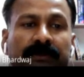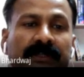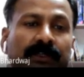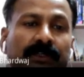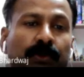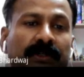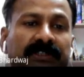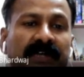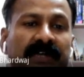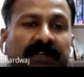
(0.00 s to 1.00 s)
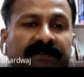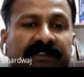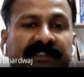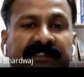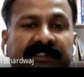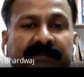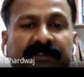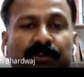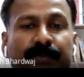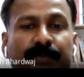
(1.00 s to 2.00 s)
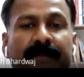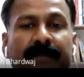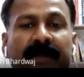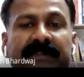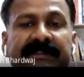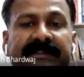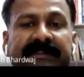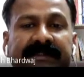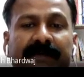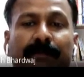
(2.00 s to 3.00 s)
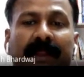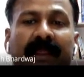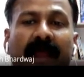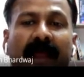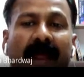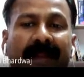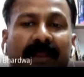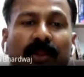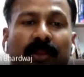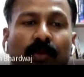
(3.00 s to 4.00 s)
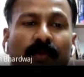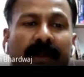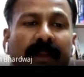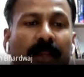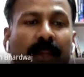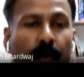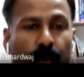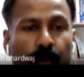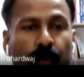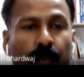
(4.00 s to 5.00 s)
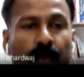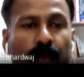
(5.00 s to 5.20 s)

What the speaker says: then total charge of the system is obtained by simply adding Q1 and Q2,